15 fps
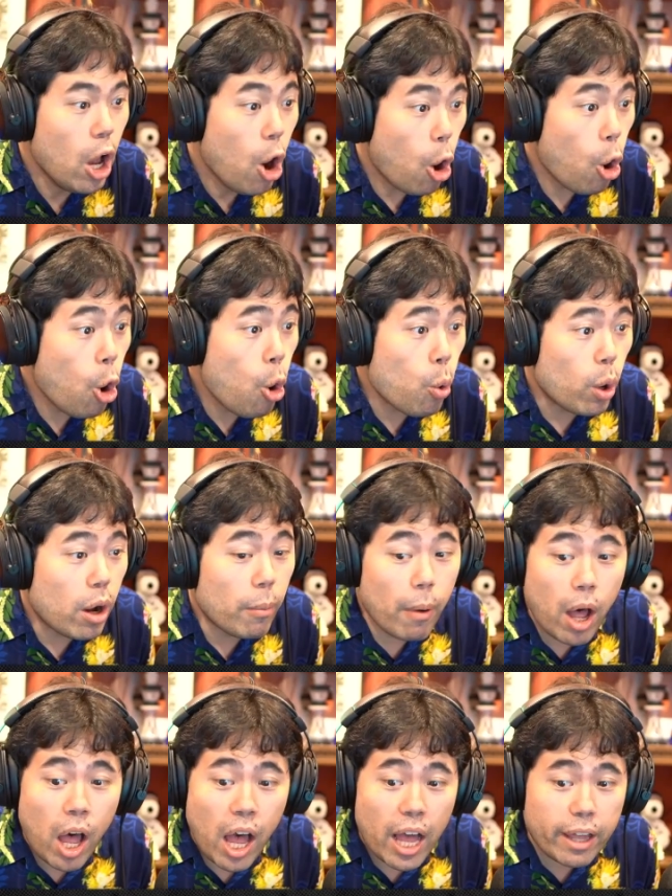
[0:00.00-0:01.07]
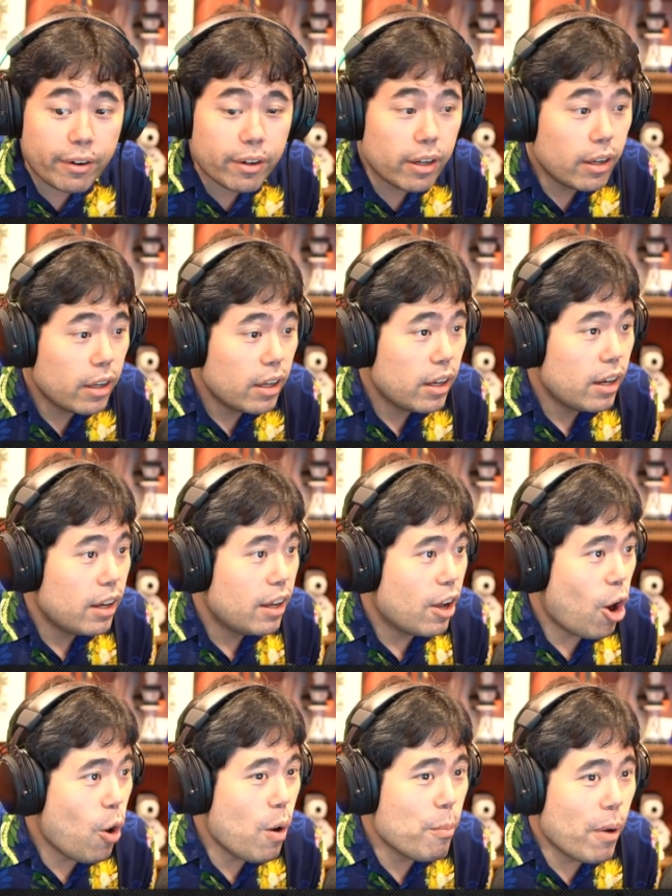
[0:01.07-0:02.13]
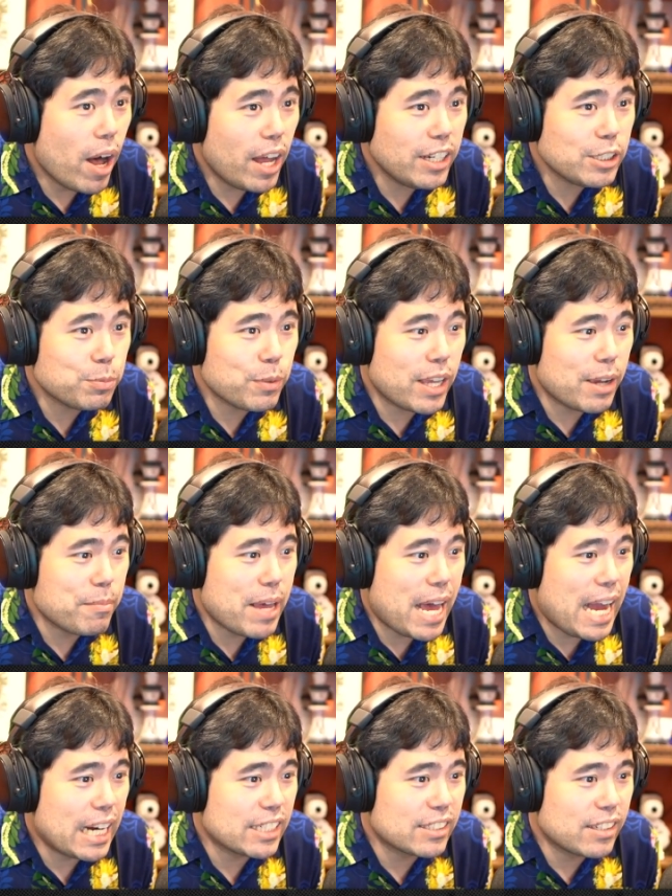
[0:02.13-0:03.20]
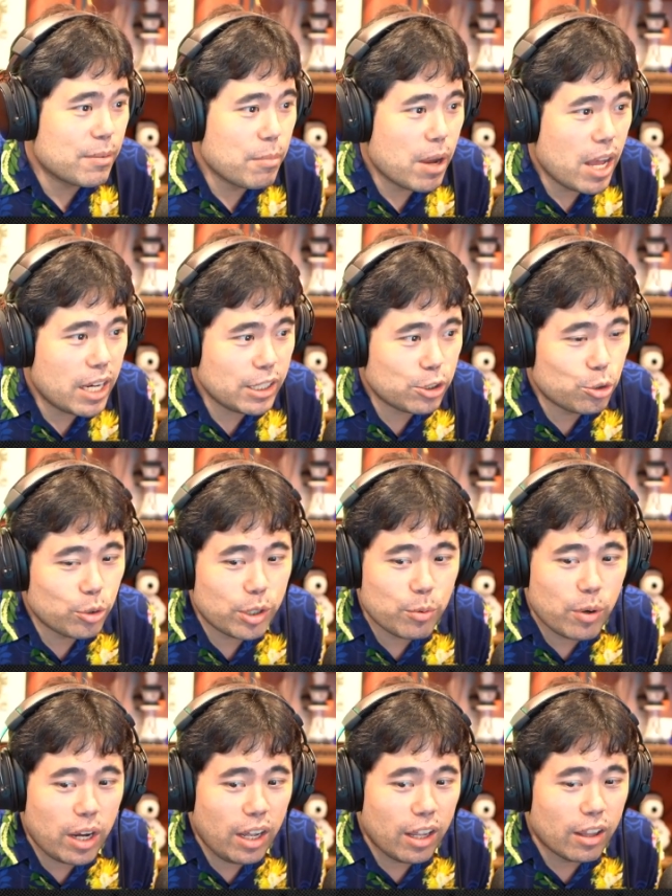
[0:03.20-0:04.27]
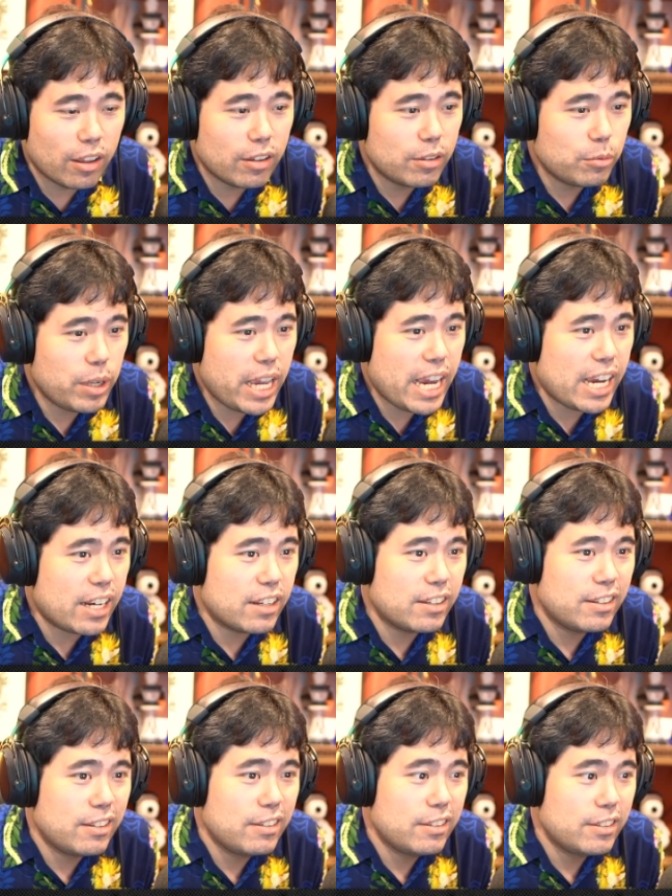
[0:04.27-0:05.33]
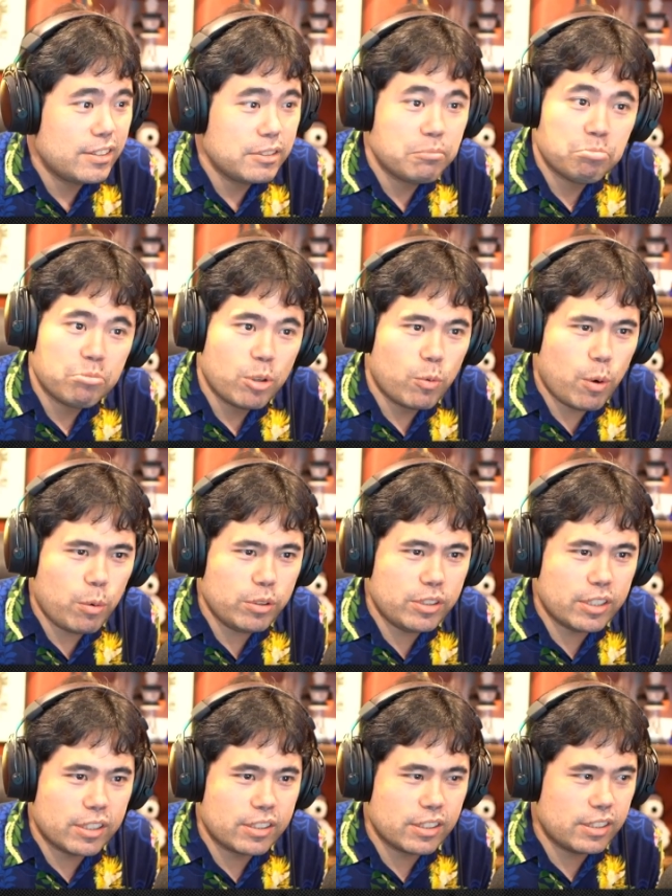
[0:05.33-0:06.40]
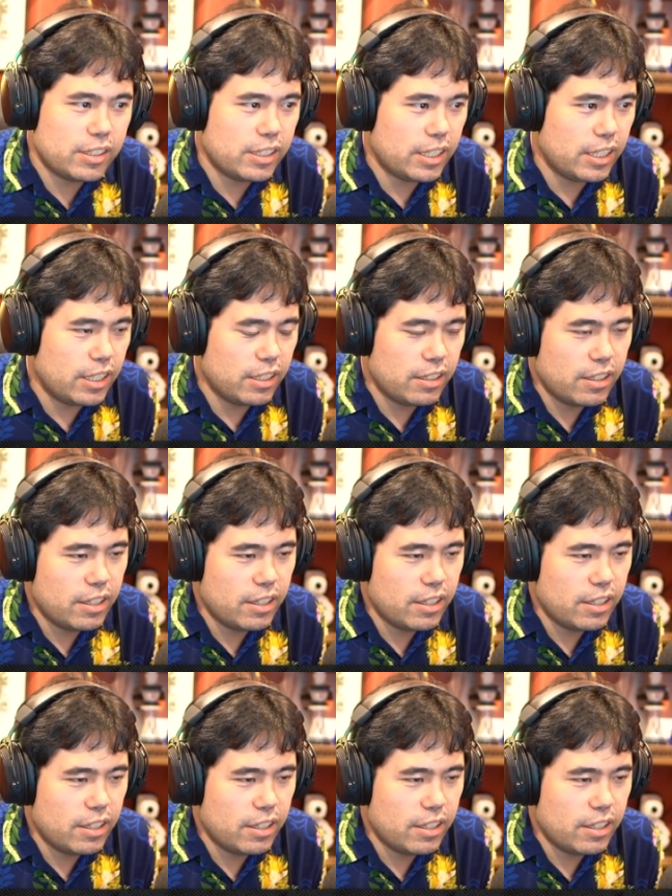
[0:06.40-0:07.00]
Oh, Aman. Oh, Aman is playing Magnus, and Aman is doing well. Wait. What was this? Let's see.